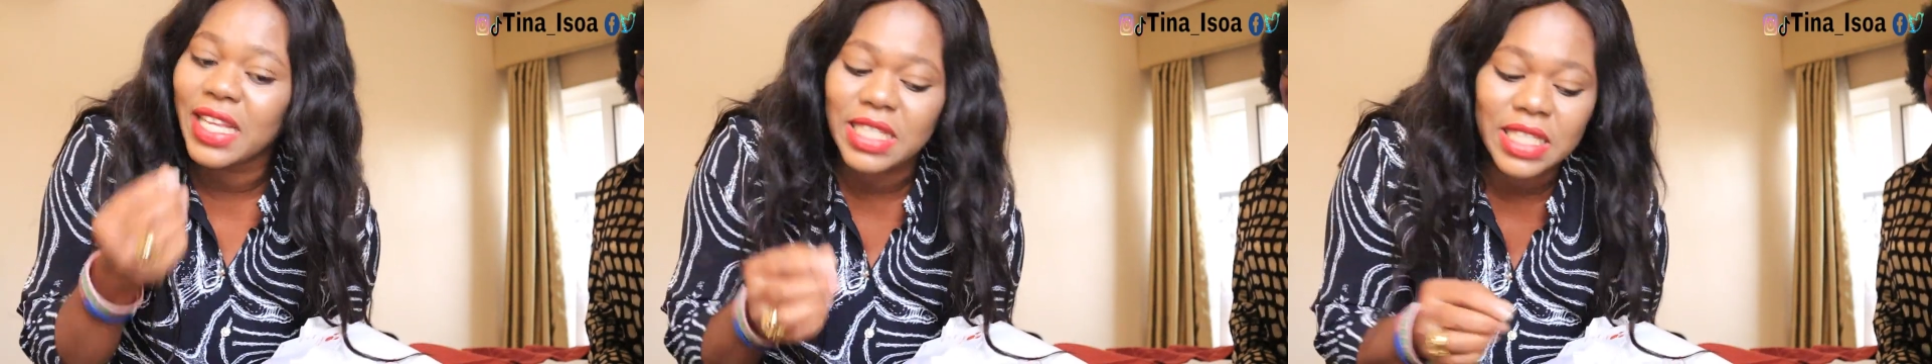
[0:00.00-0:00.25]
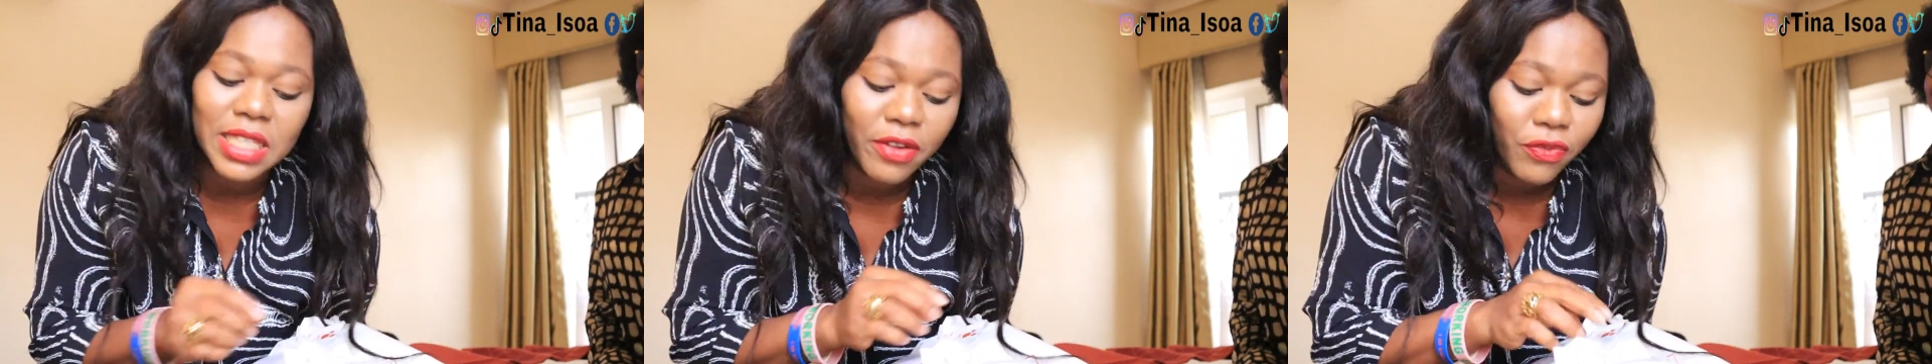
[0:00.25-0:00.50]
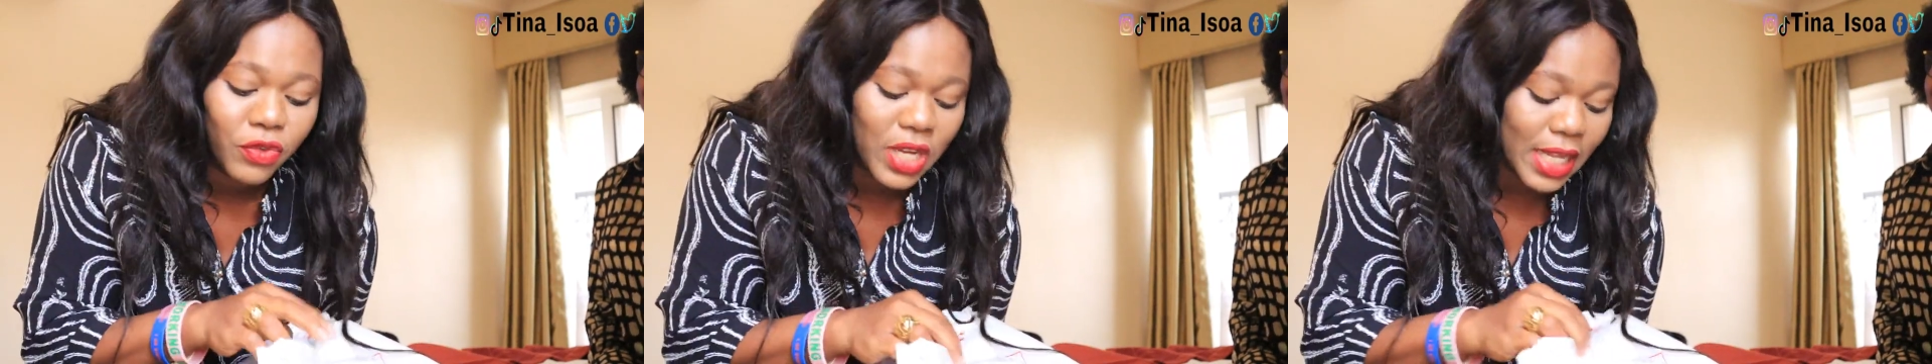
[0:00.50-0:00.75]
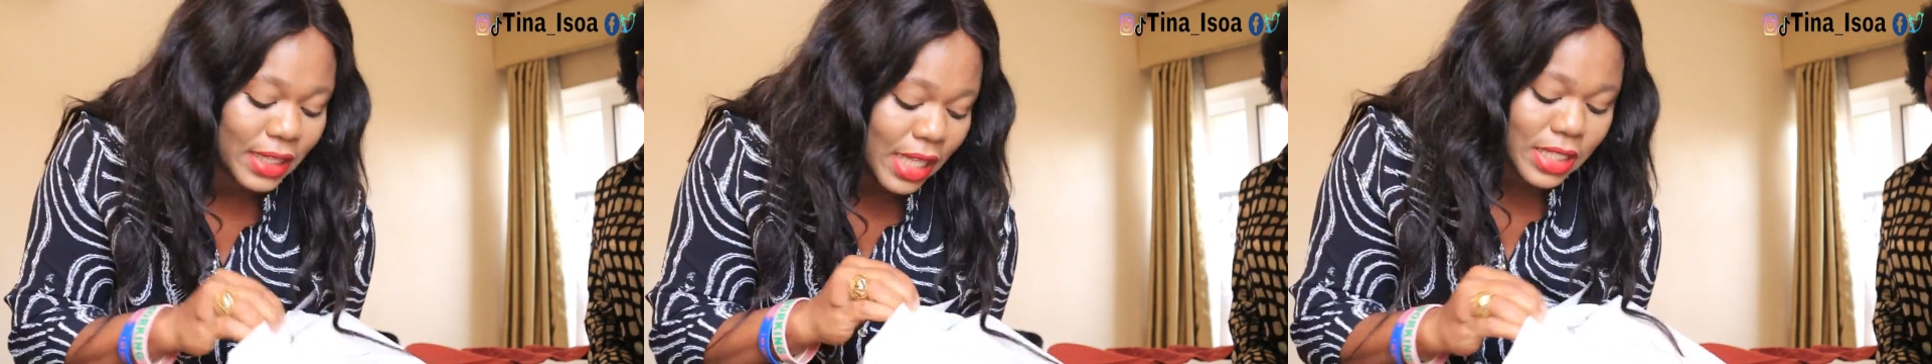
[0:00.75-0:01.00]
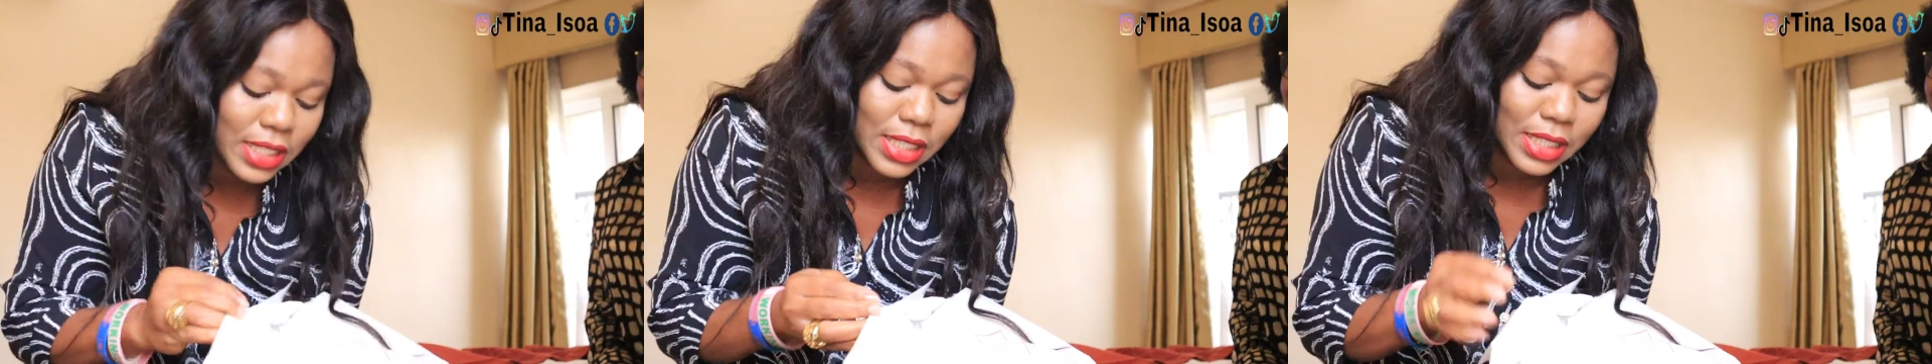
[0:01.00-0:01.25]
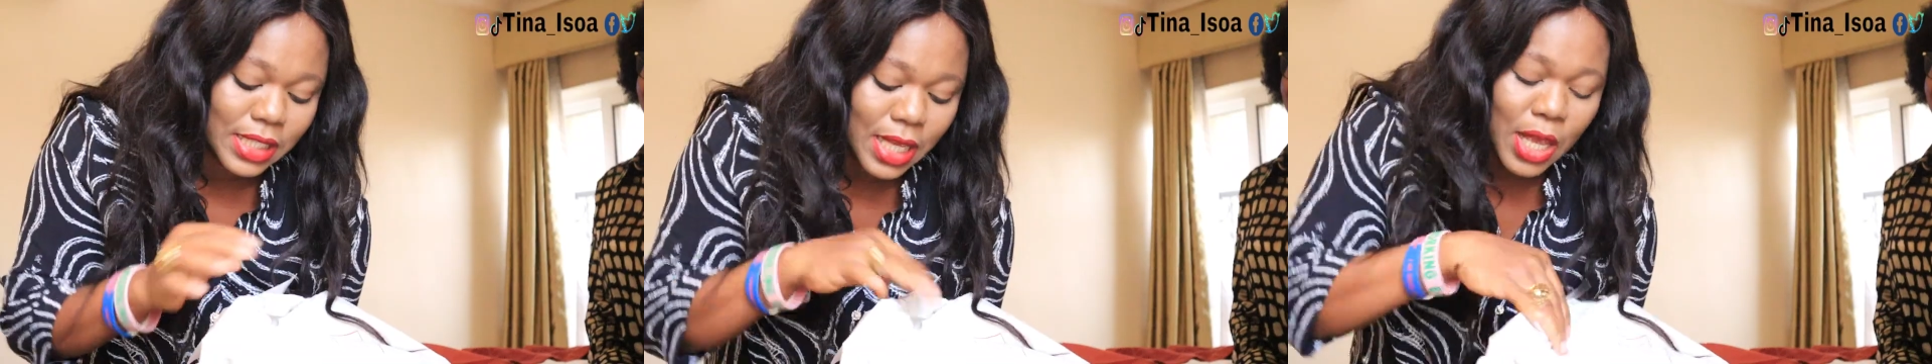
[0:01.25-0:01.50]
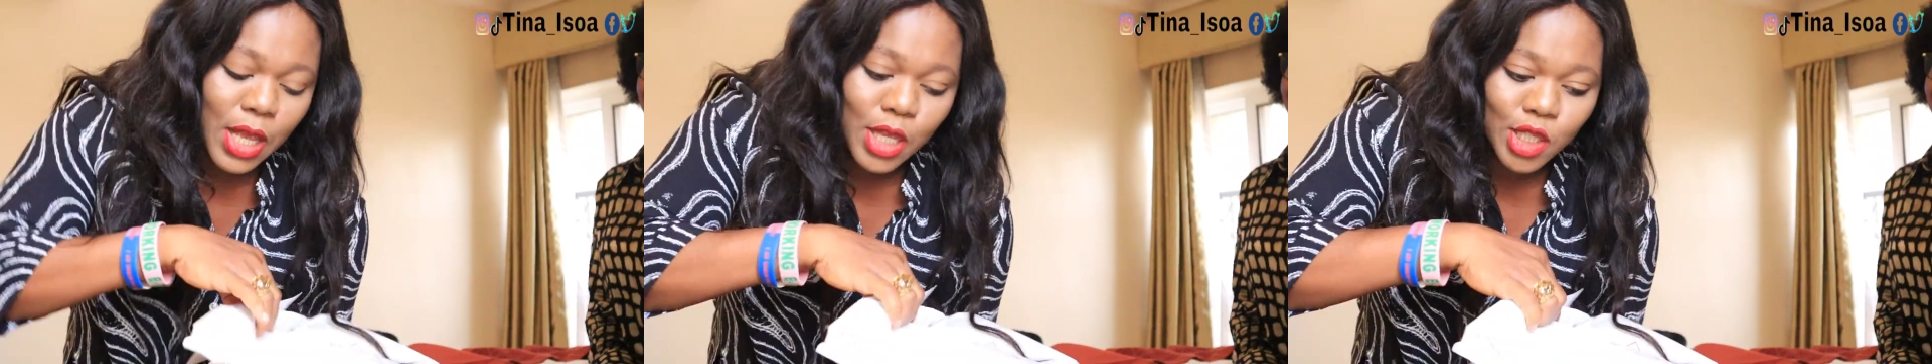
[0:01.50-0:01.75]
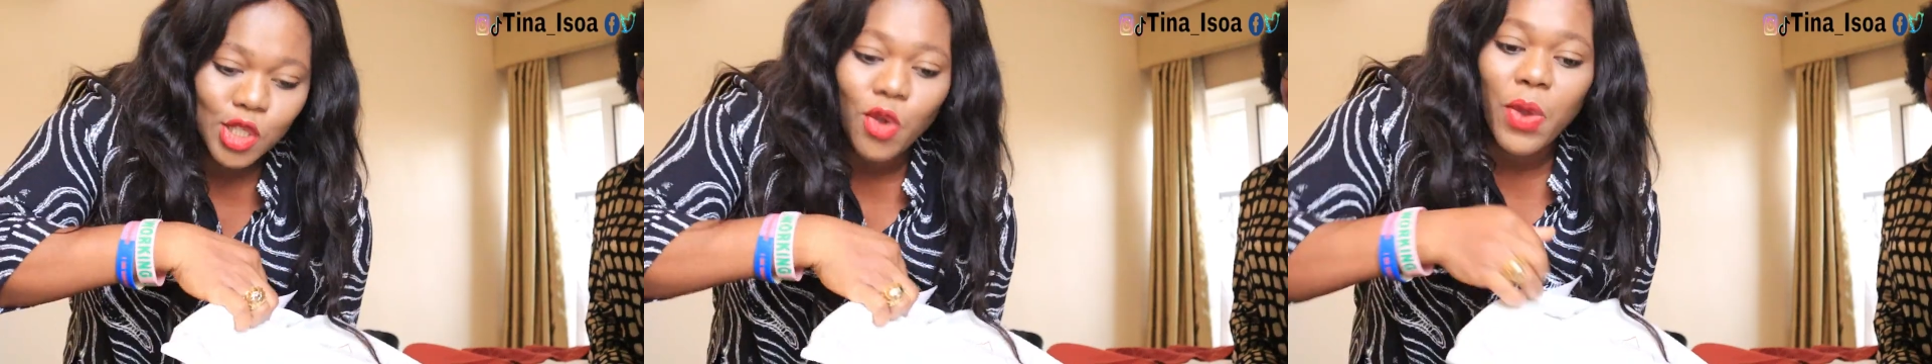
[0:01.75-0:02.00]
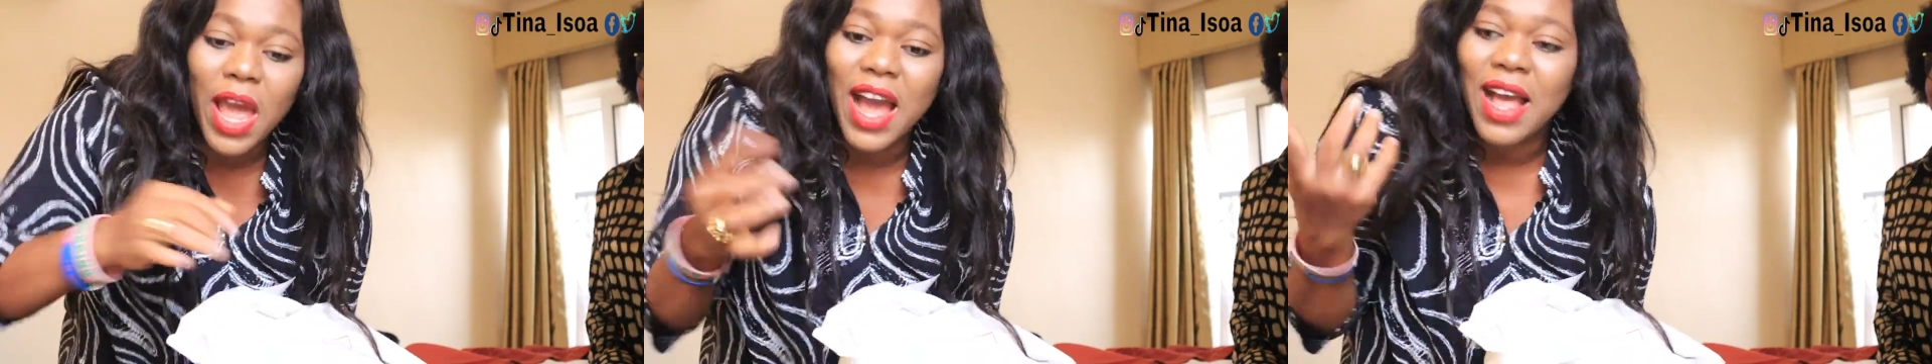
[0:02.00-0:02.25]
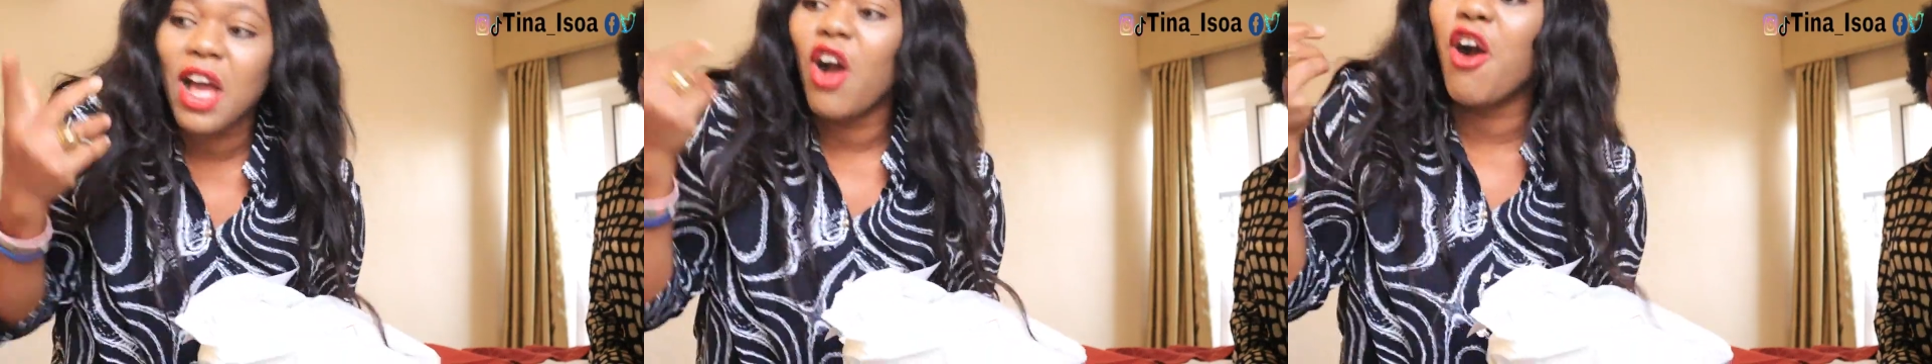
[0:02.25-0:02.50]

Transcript: I see the food and test it. So we are